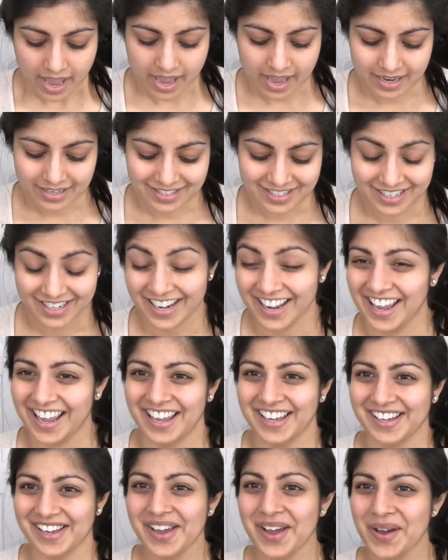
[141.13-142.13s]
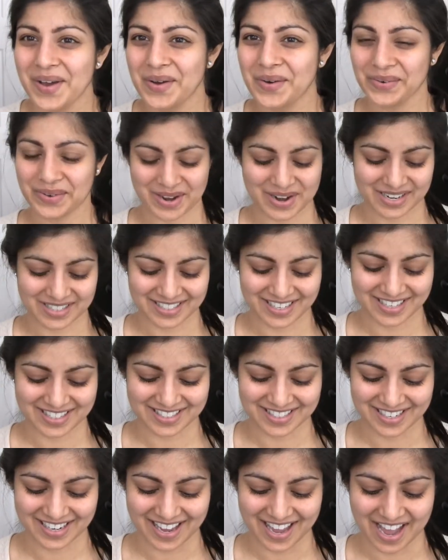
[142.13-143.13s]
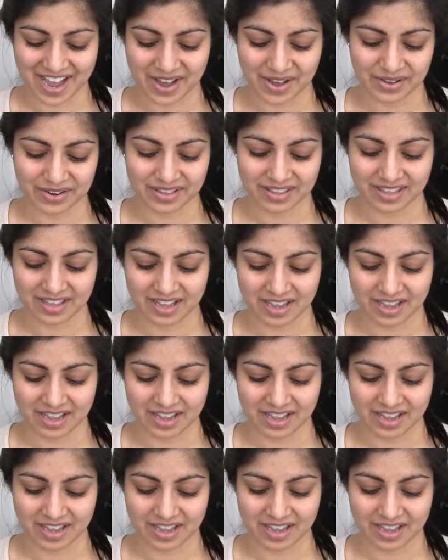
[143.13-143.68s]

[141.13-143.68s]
And today we are testing out